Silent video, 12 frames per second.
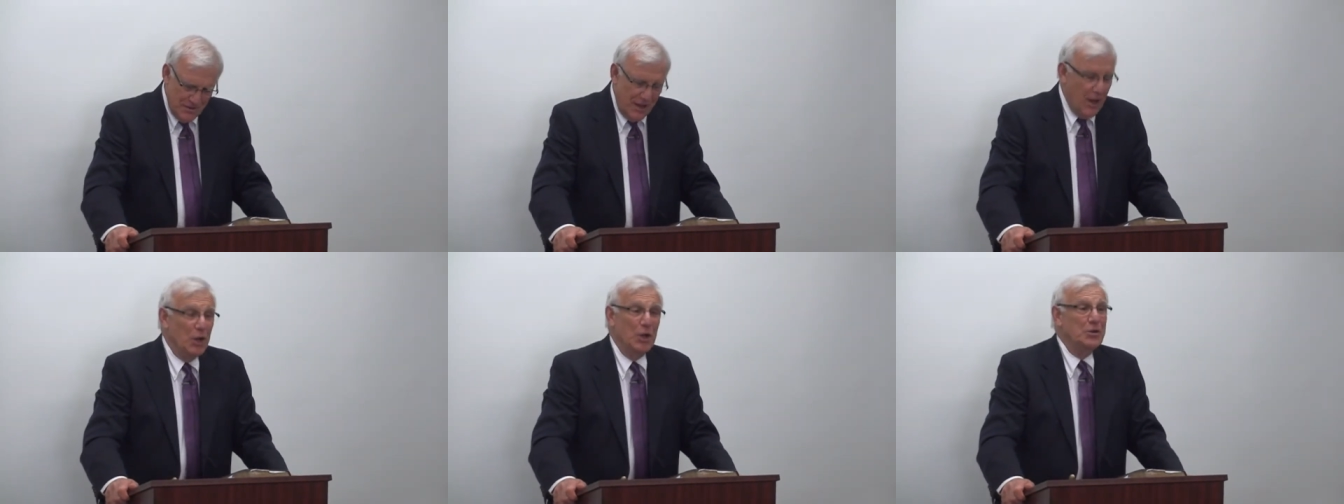
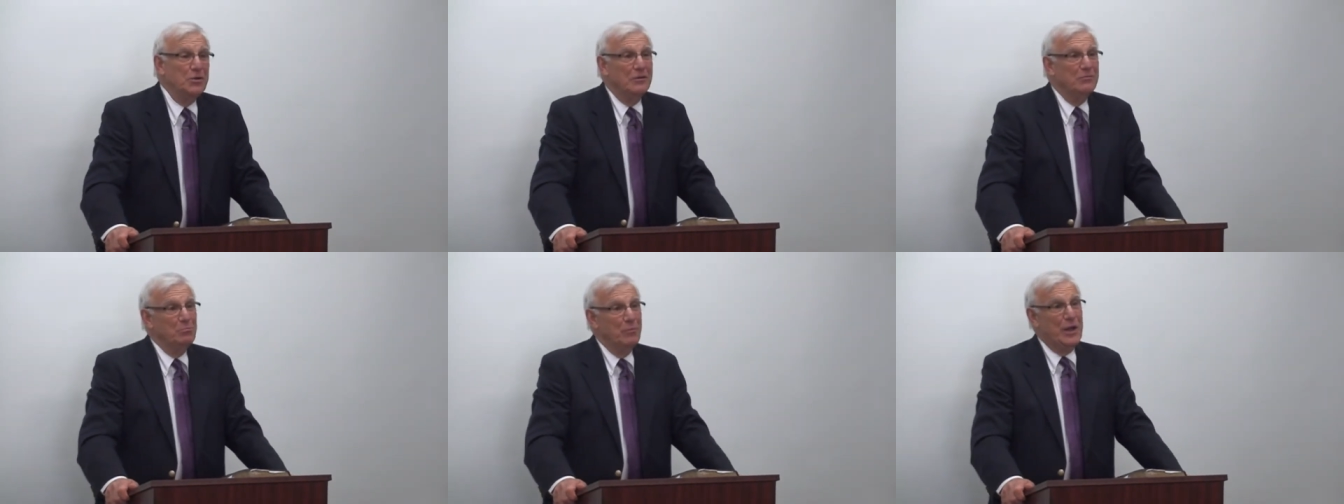
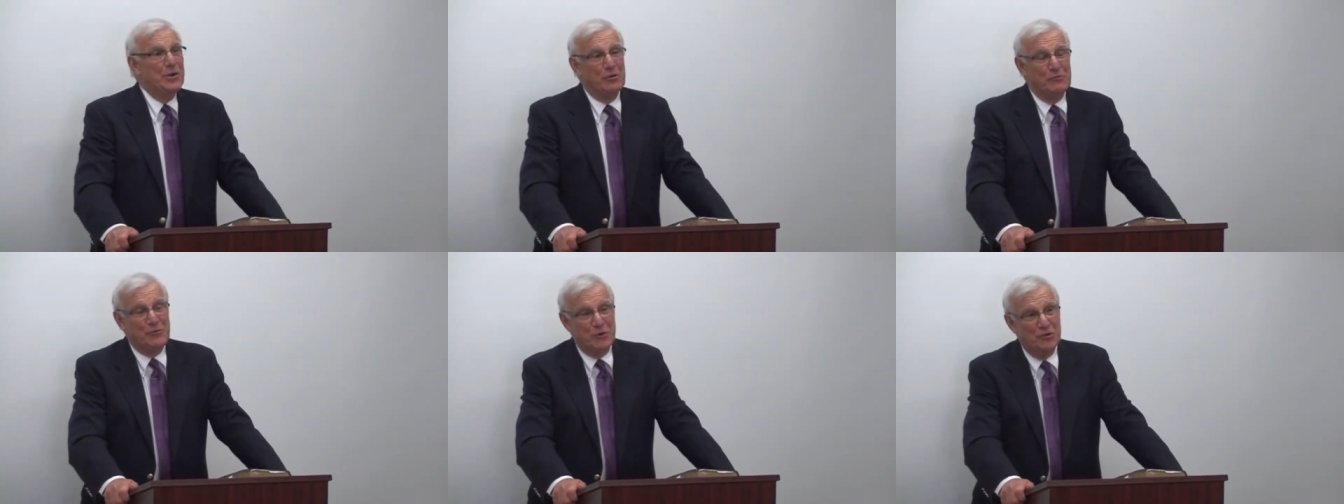Helen made
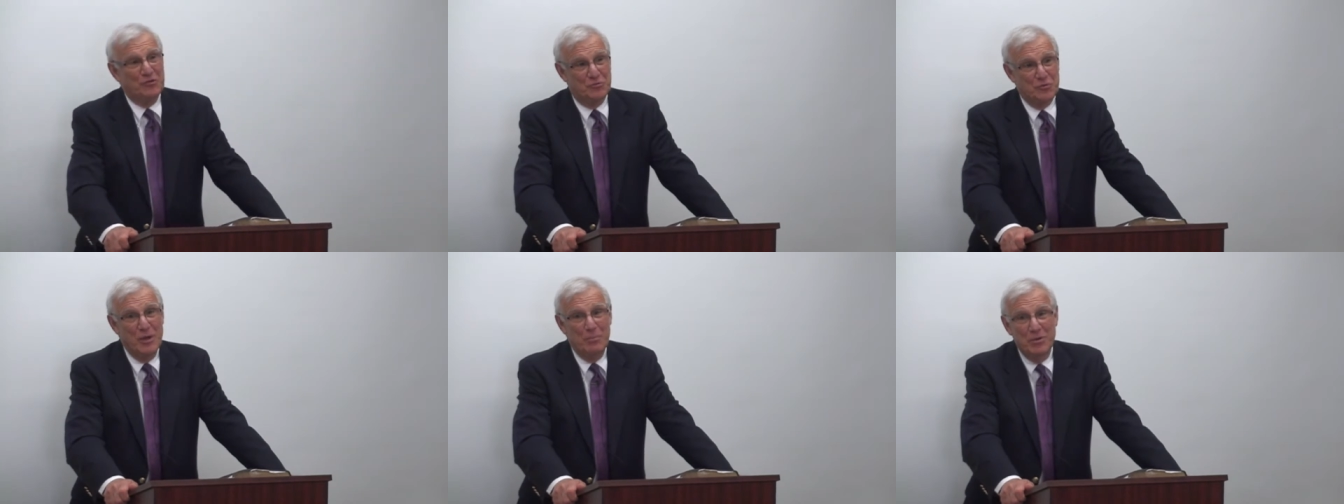her first
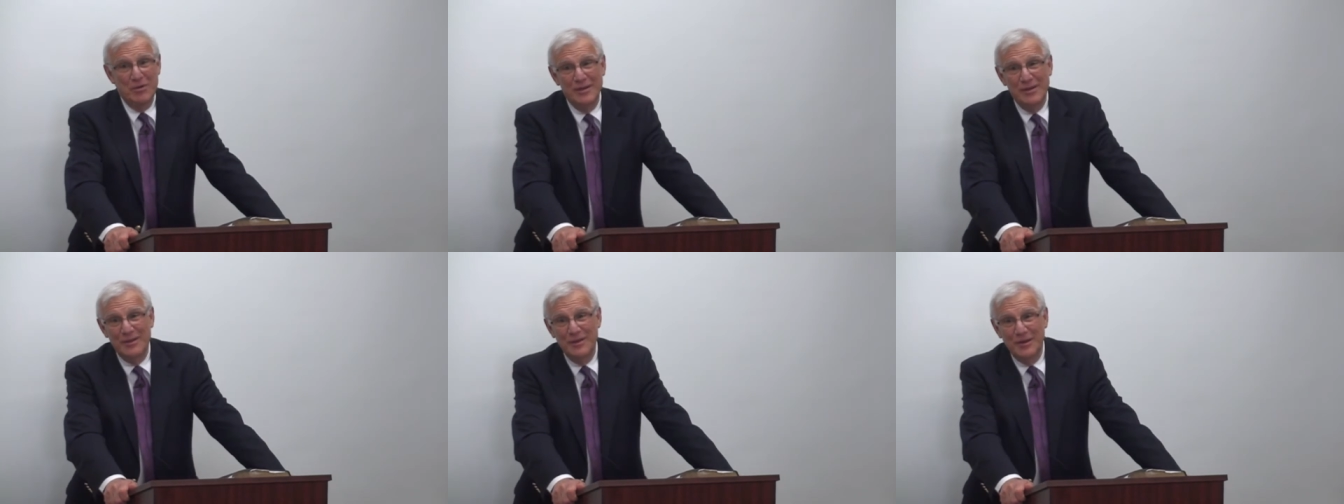trip
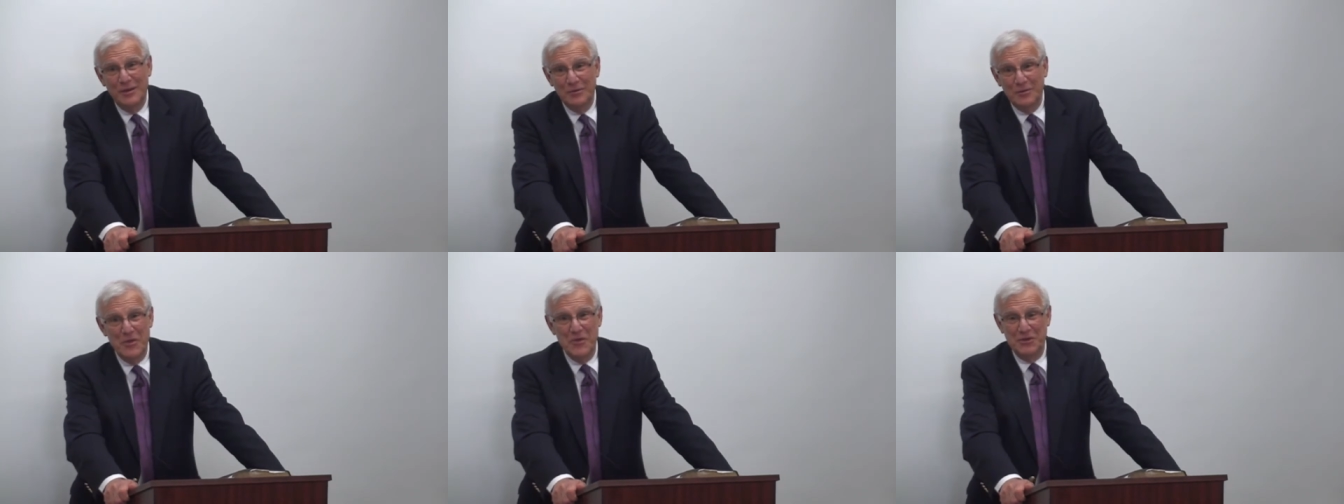
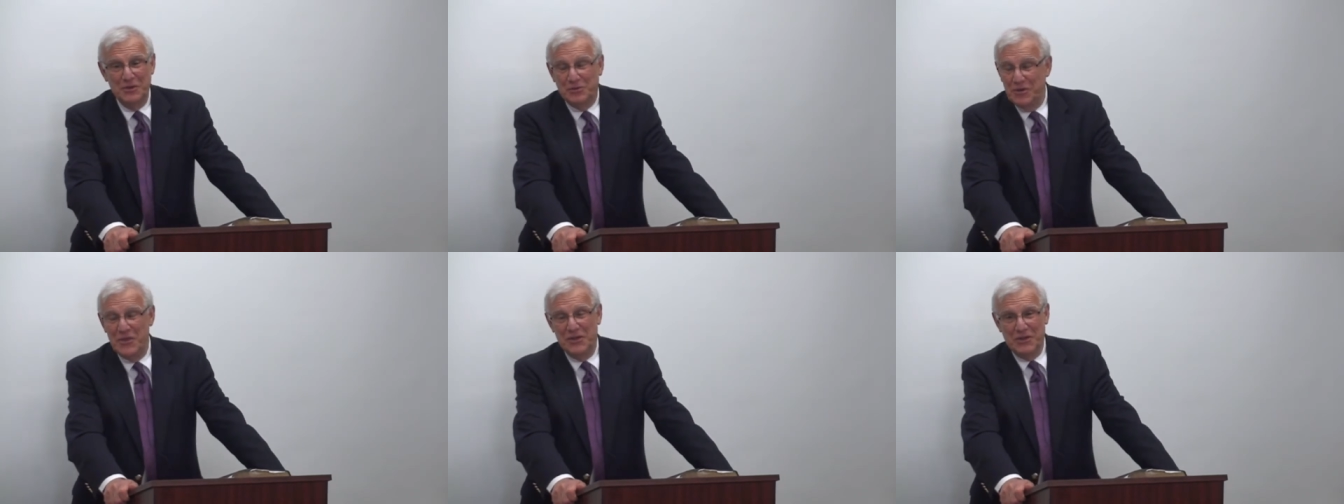to the,
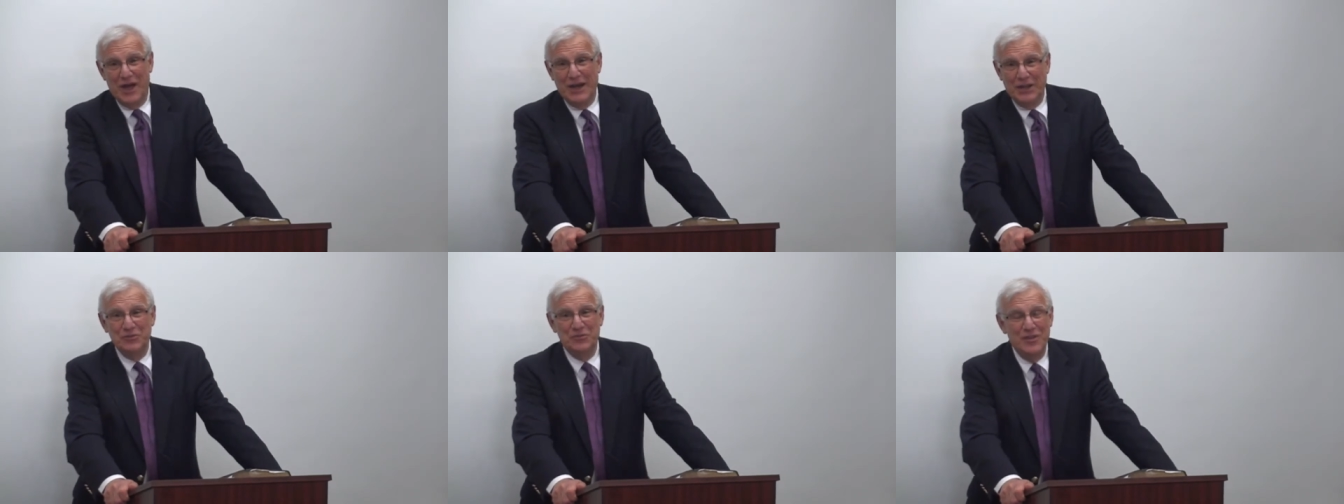to the
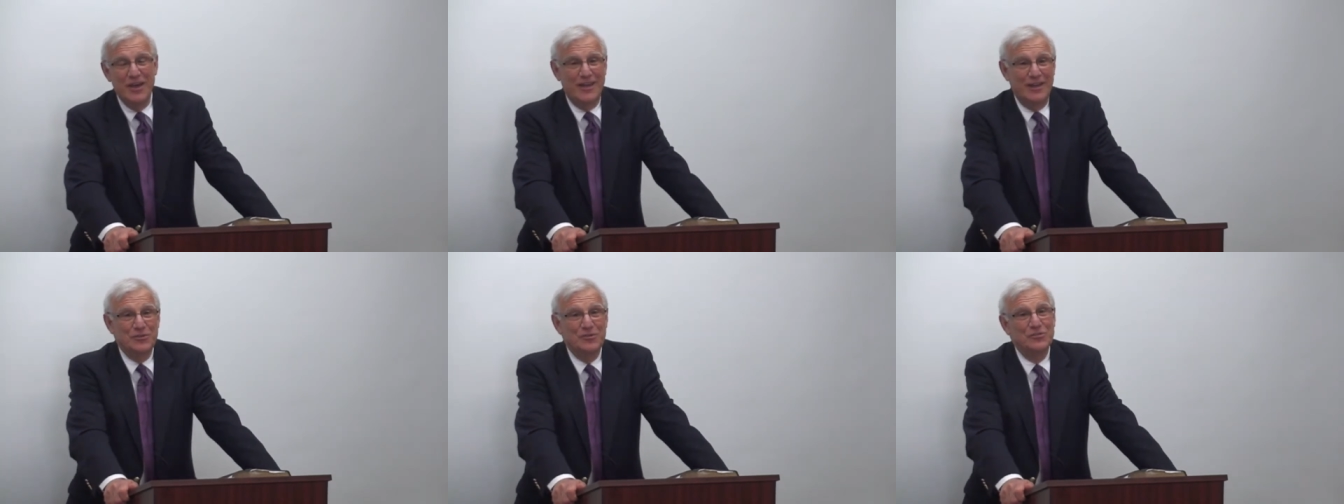United
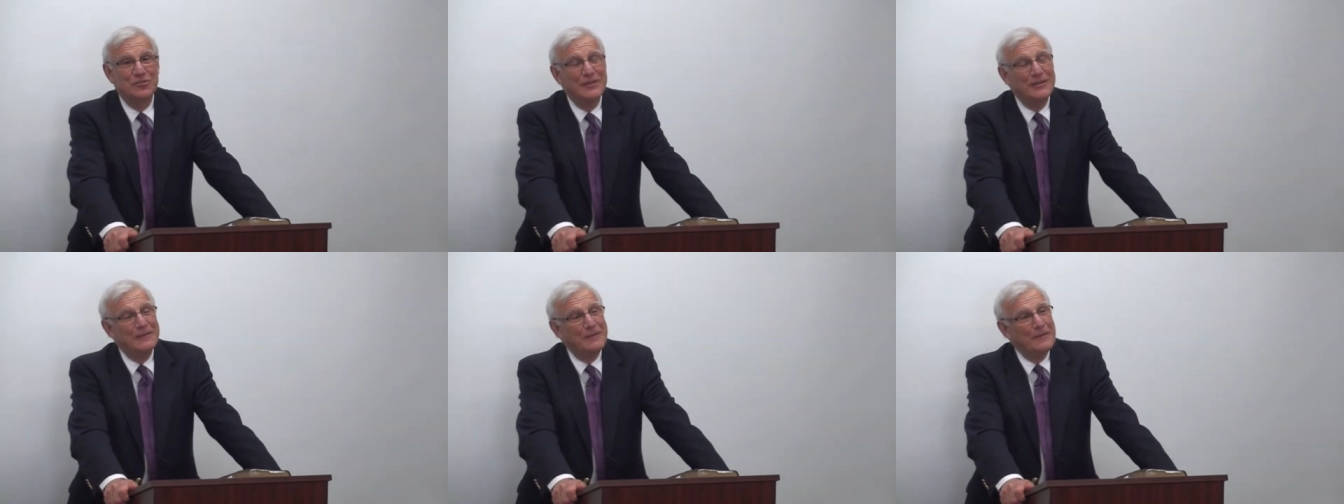States
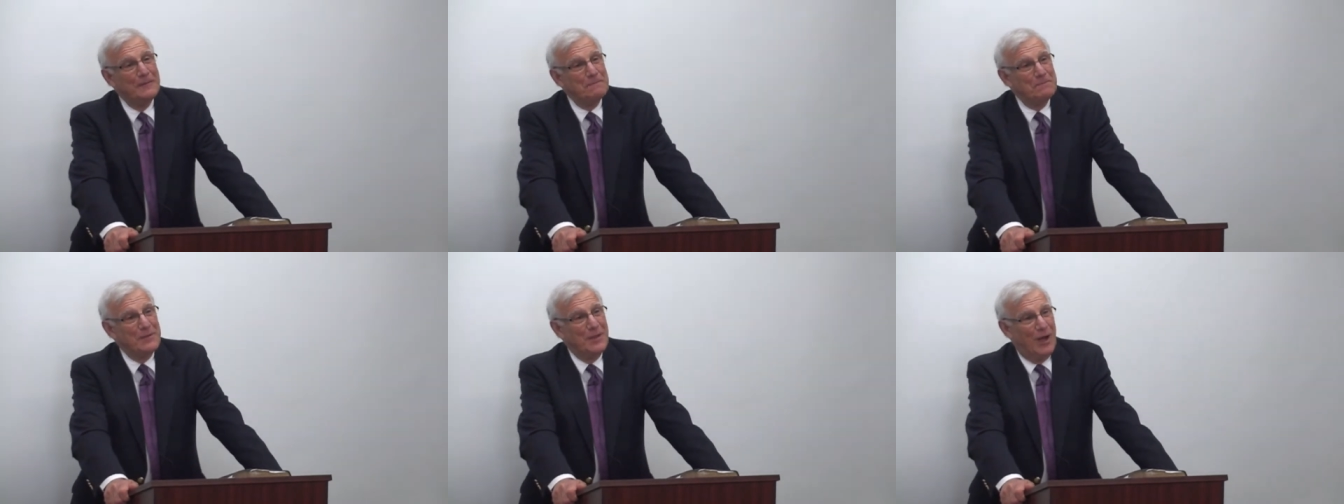
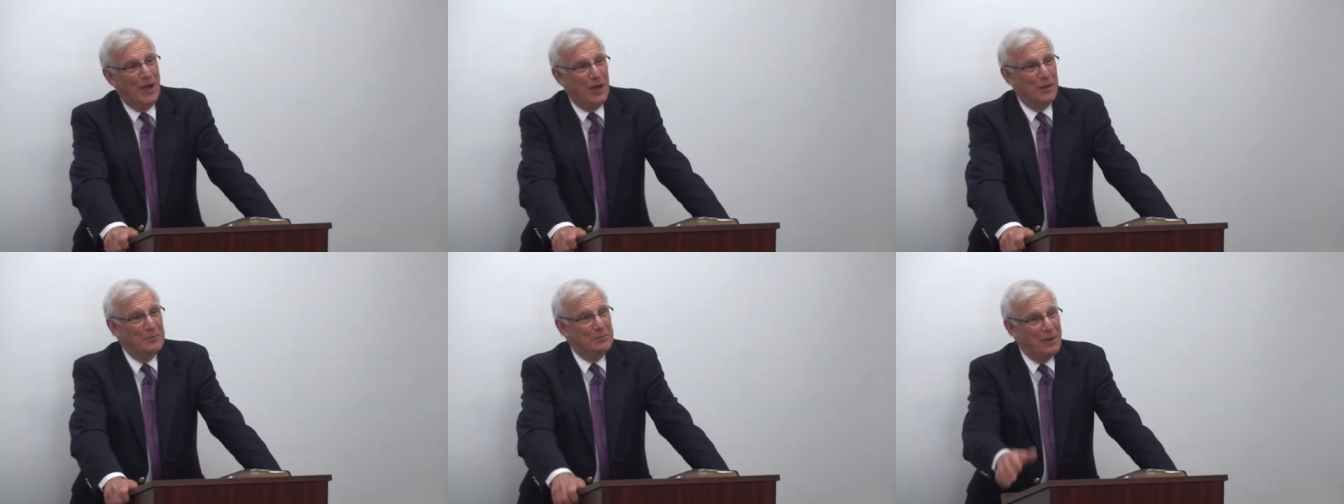
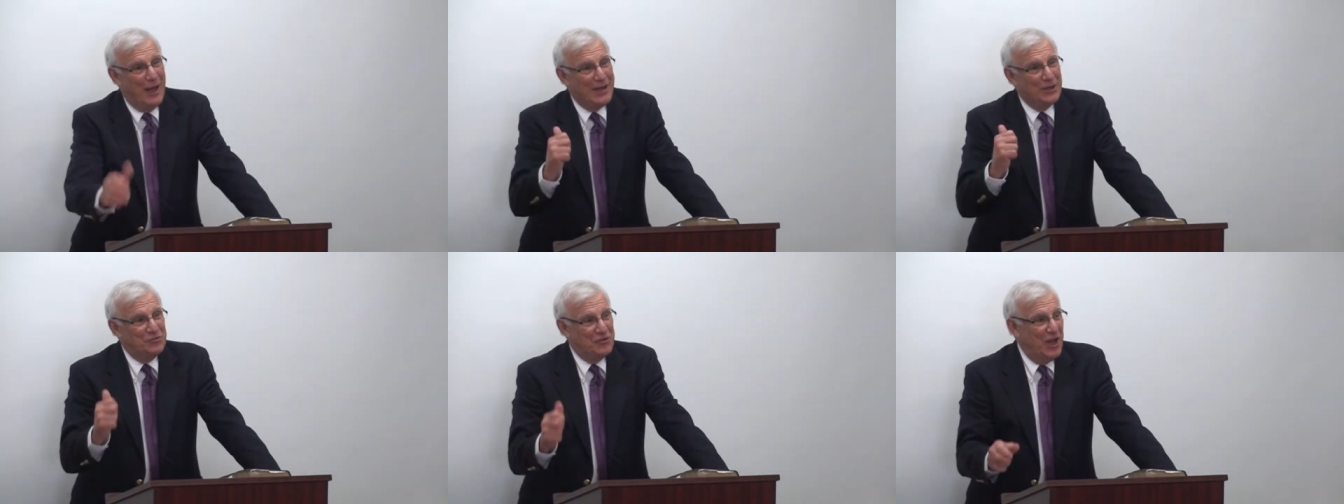uh, back
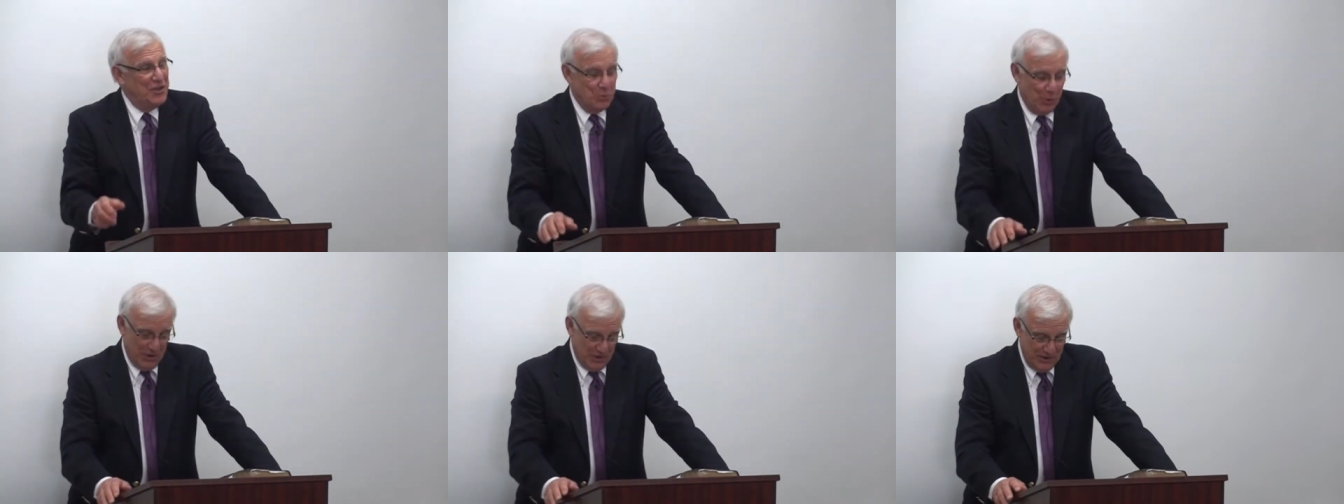in
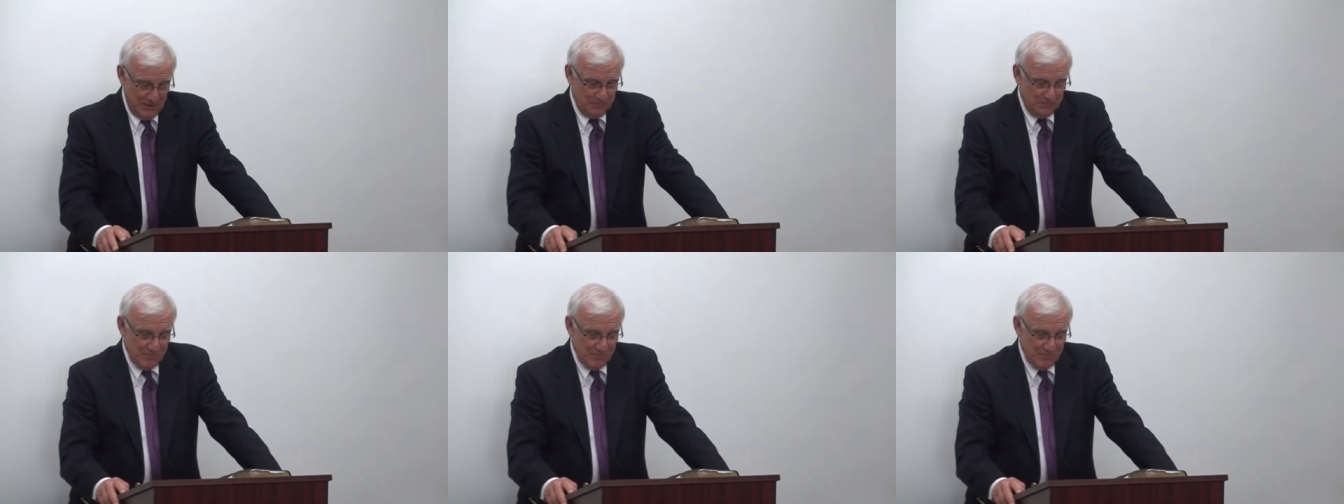January.